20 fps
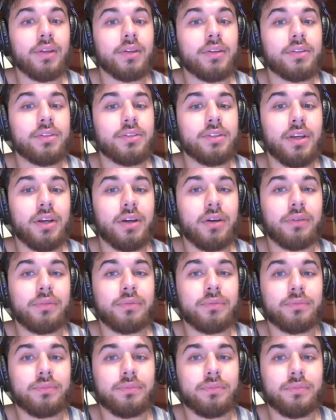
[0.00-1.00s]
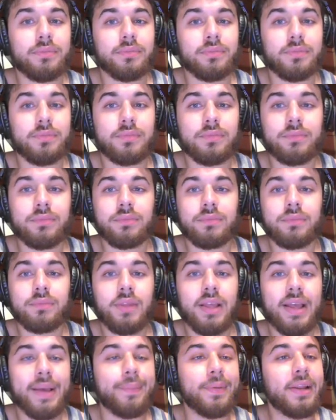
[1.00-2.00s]
So,
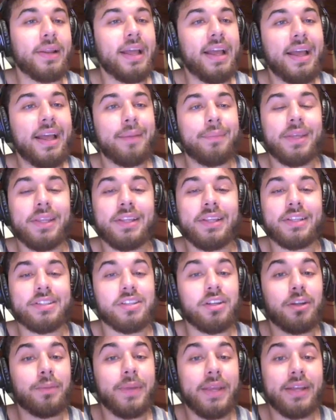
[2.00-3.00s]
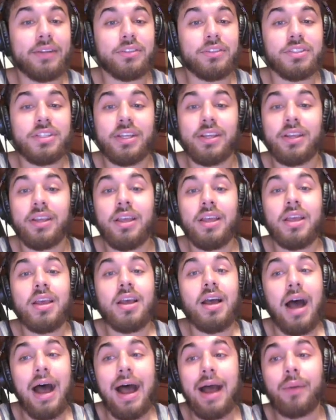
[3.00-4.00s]
but I mean, it's going to be interesting.
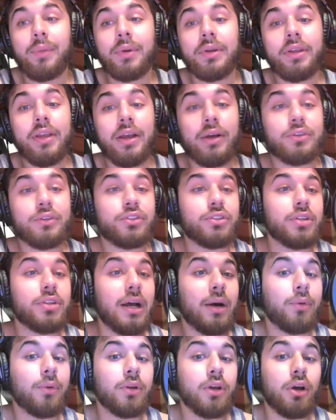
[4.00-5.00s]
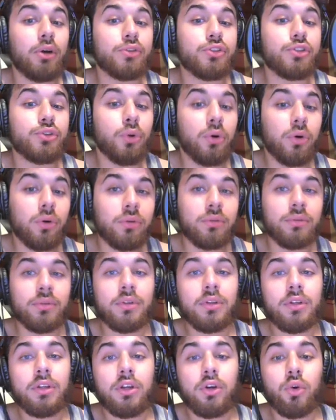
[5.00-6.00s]
I would go Sewell
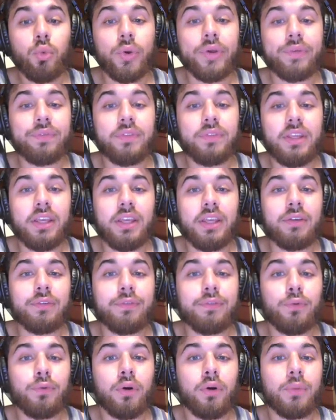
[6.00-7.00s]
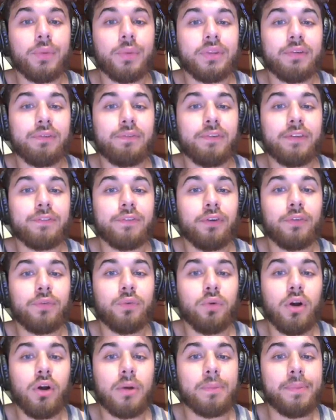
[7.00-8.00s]
with the 5th
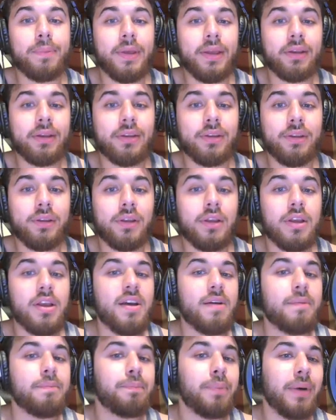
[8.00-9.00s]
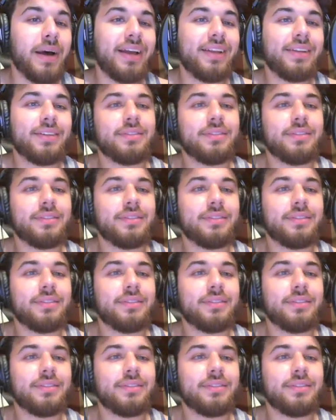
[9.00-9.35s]
overall pick, but